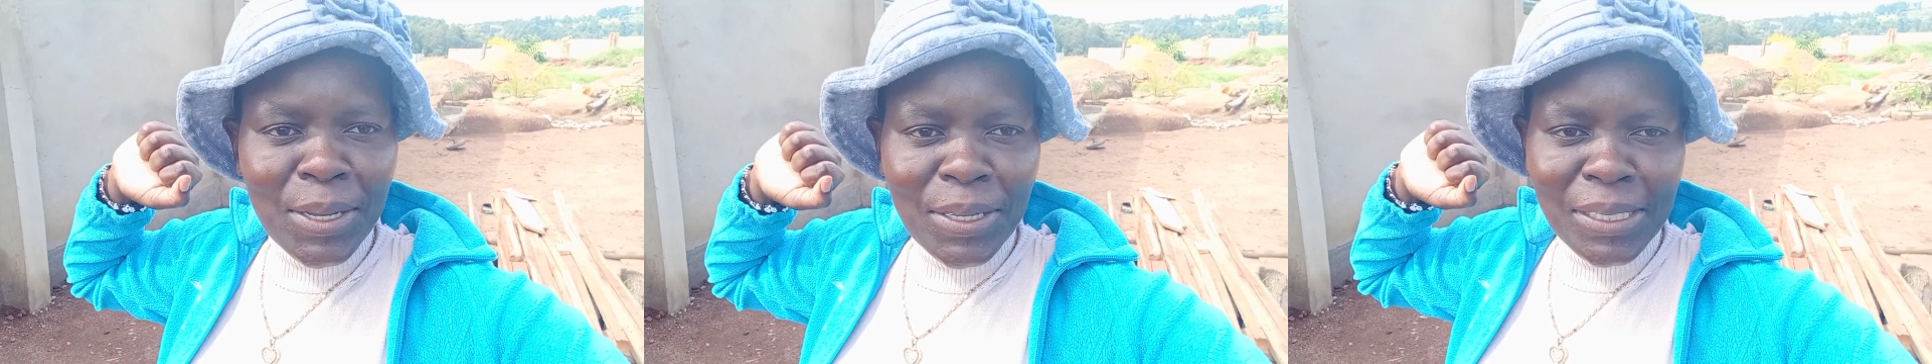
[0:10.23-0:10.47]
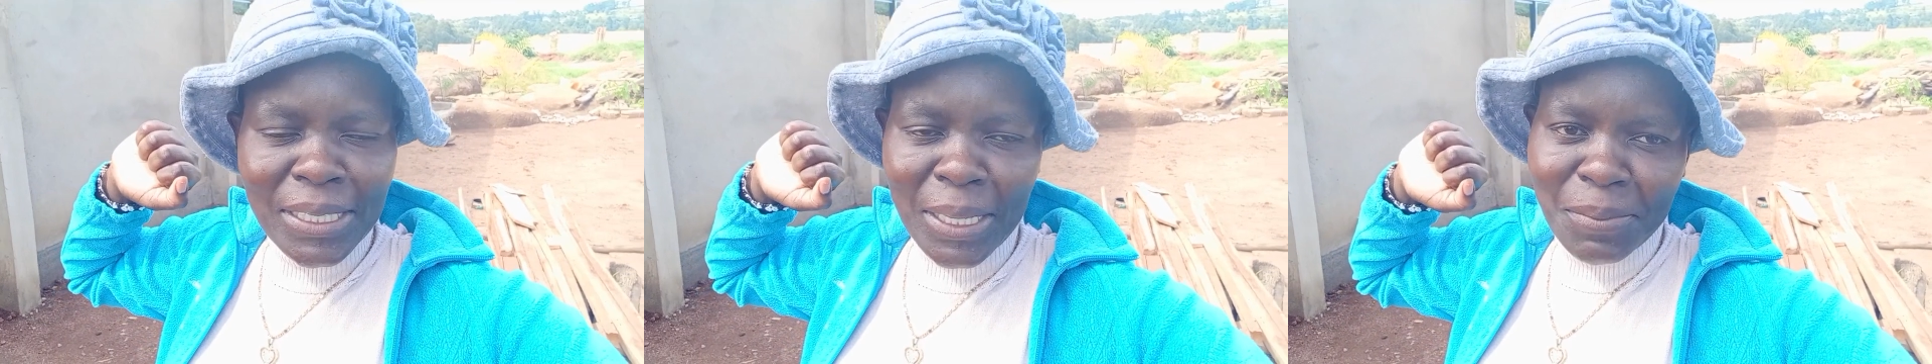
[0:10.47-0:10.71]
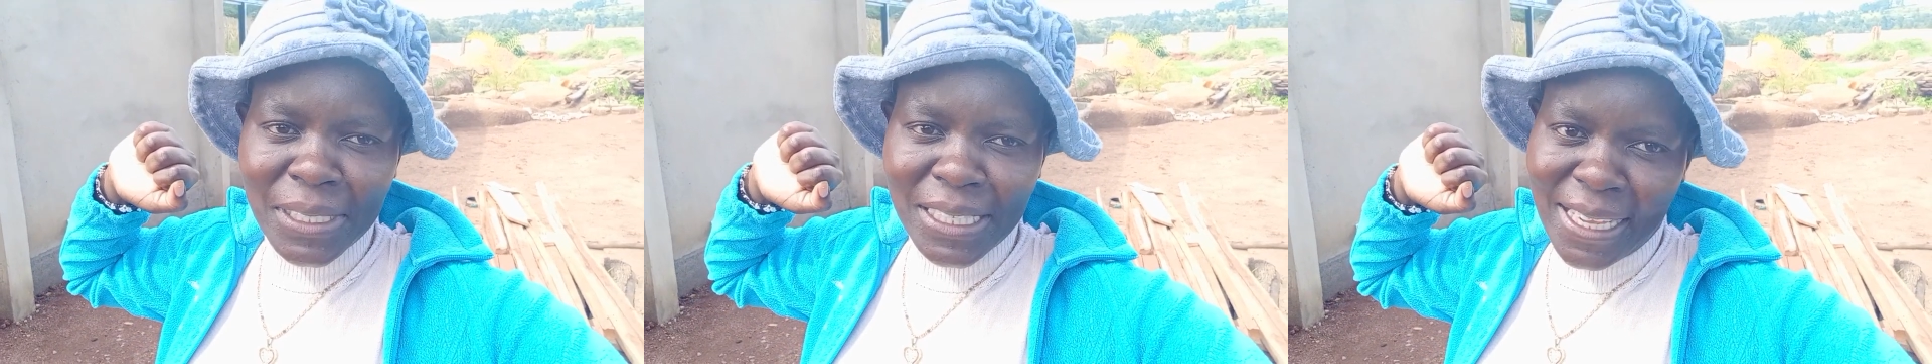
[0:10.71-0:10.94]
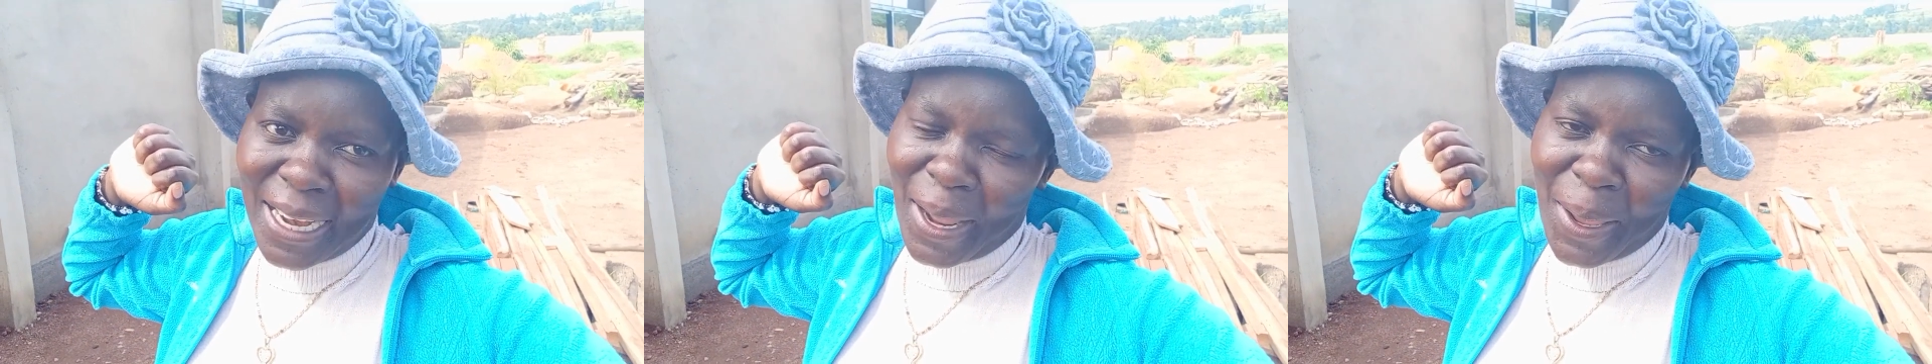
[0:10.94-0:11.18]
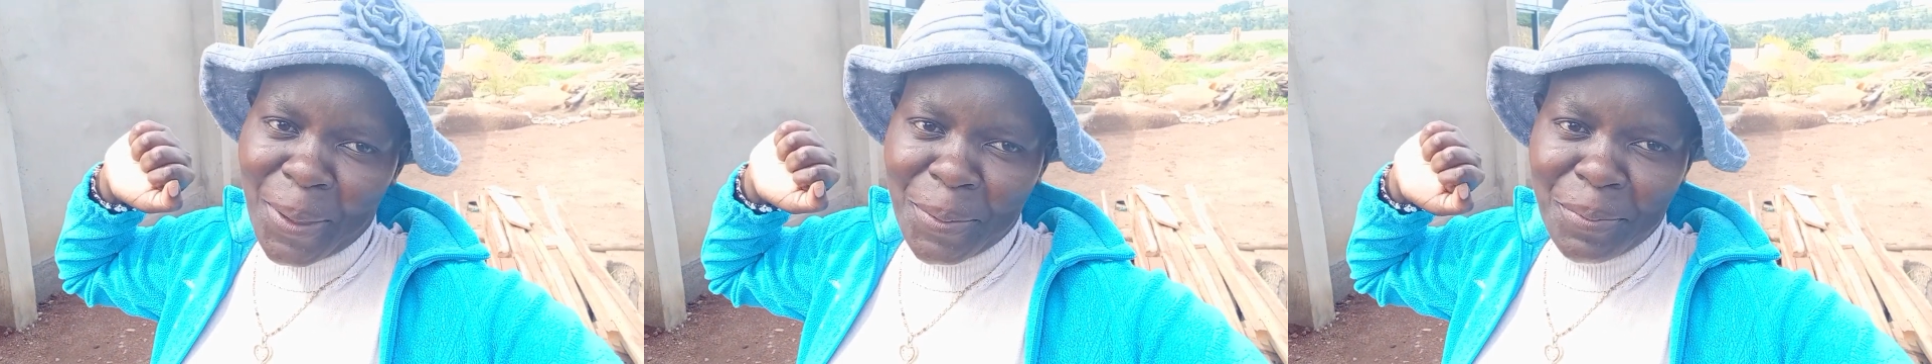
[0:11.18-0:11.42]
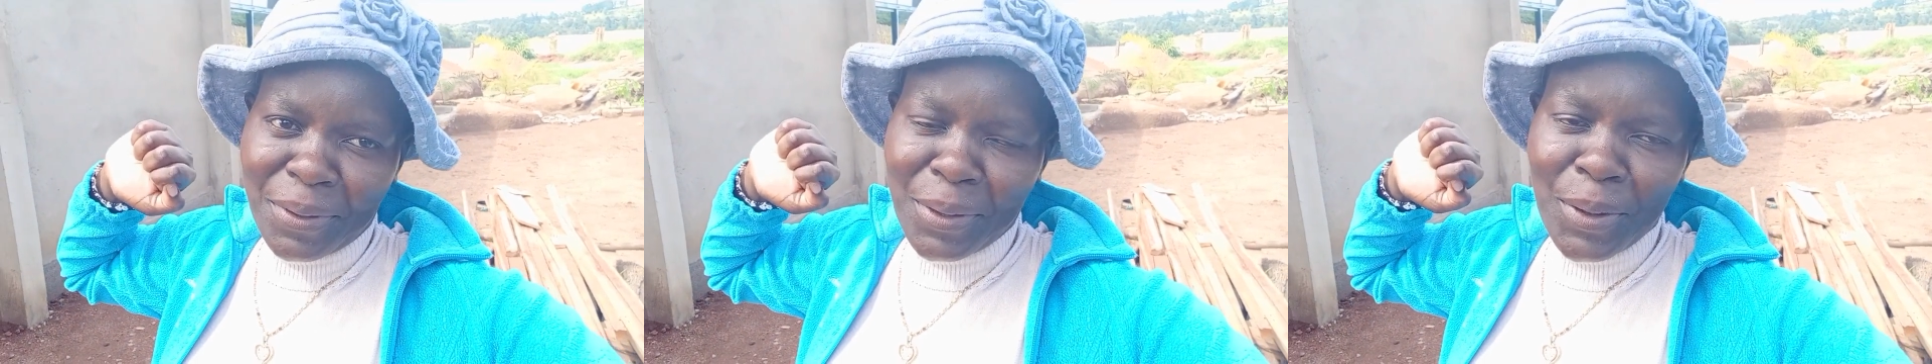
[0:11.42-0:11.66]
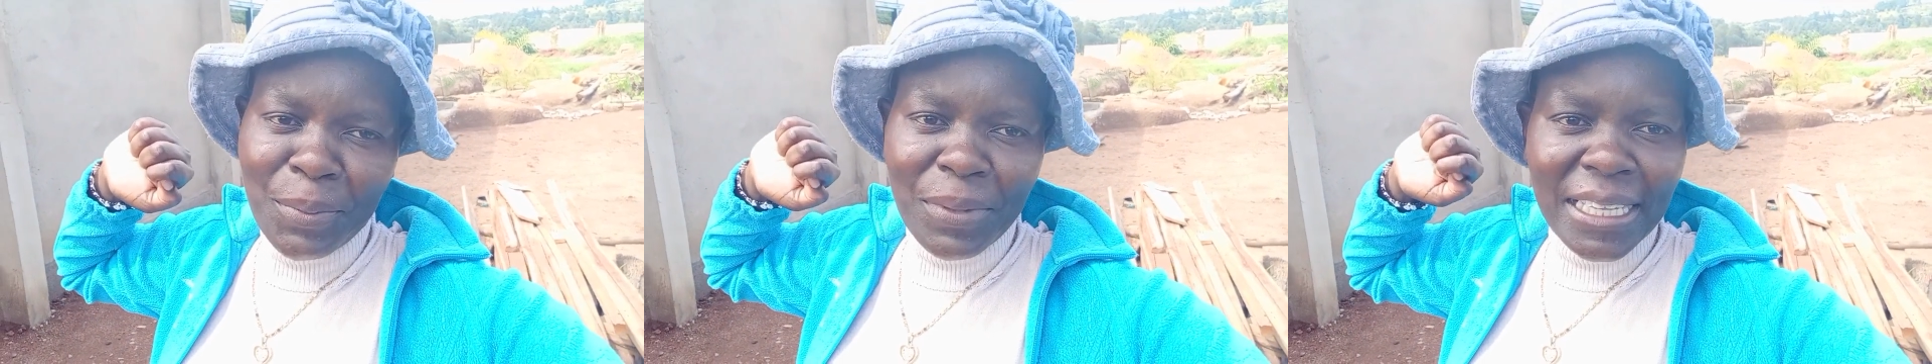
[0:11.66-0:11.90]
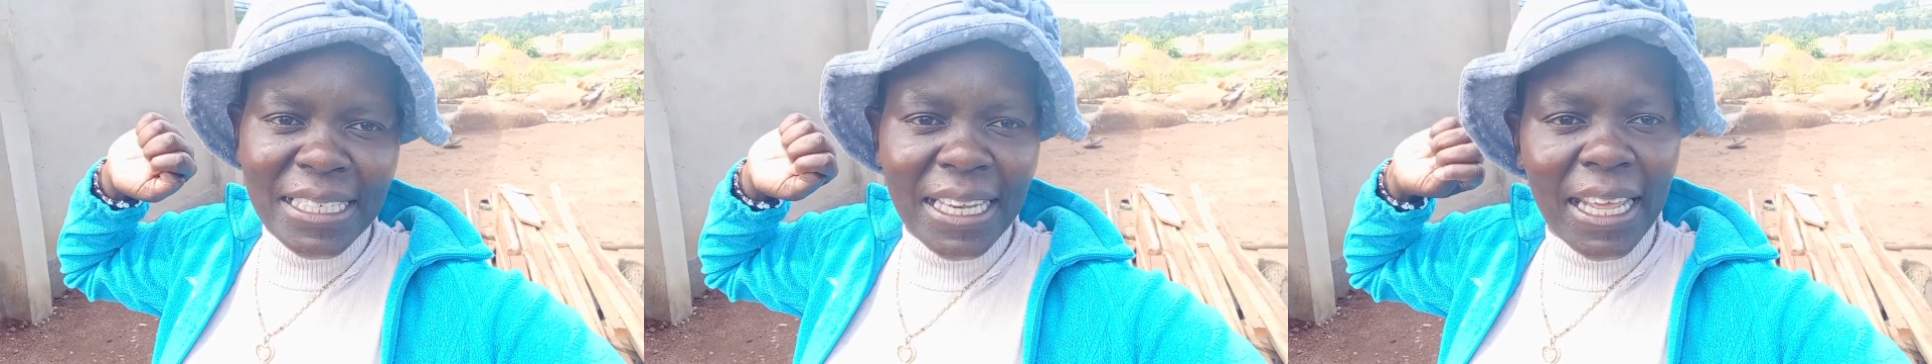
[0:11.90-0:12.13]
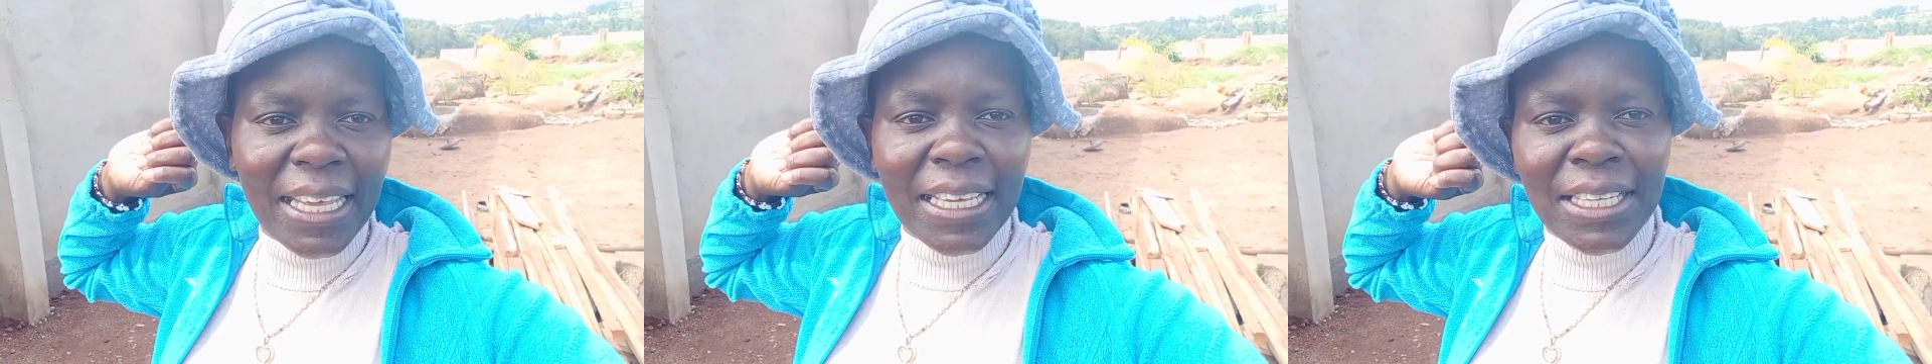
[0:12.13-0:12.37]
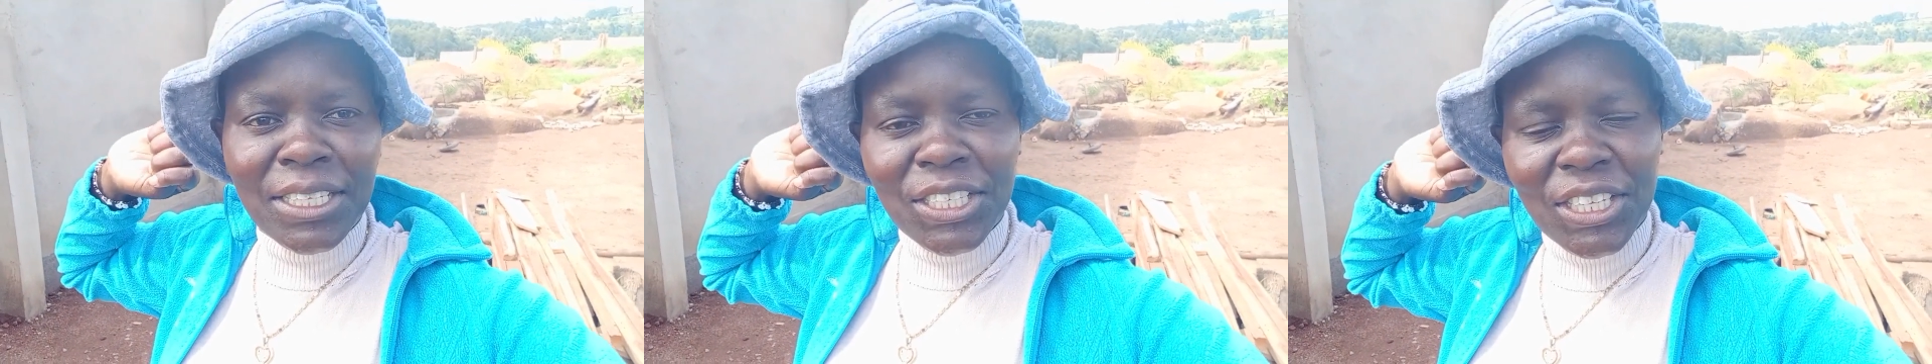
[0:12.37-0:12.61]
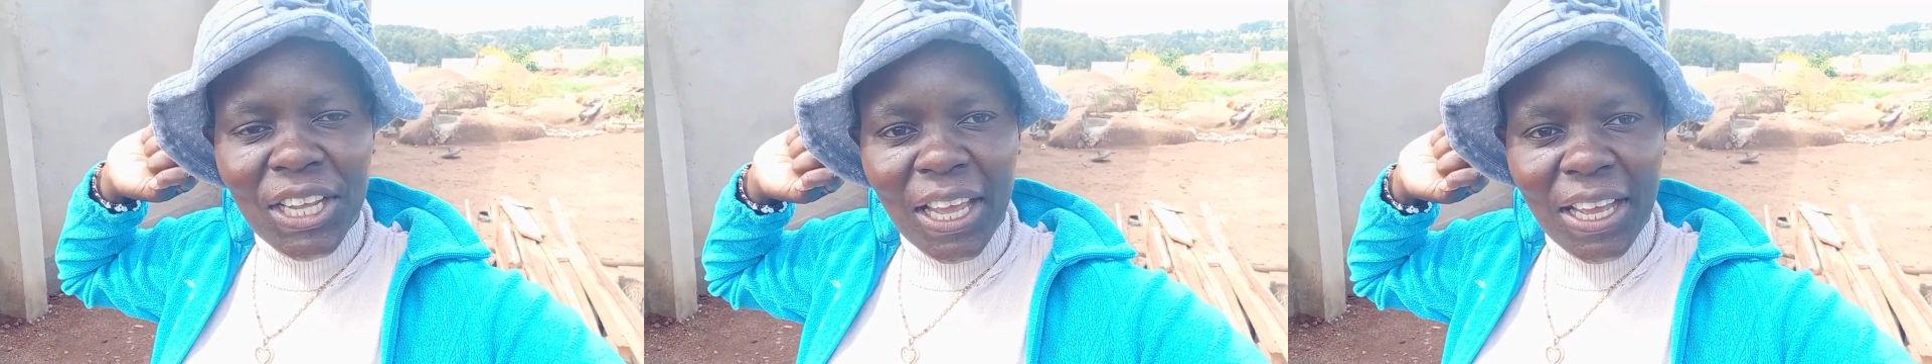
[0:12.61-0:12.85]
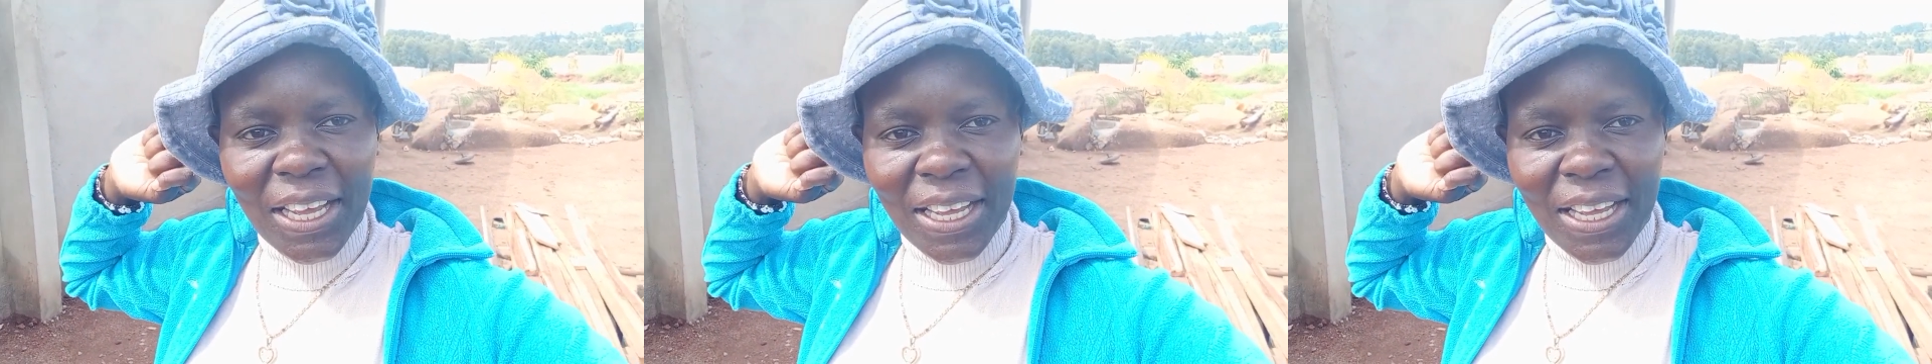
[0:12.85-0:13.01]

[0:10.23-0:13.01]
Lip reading: subscribe, comment, like and share.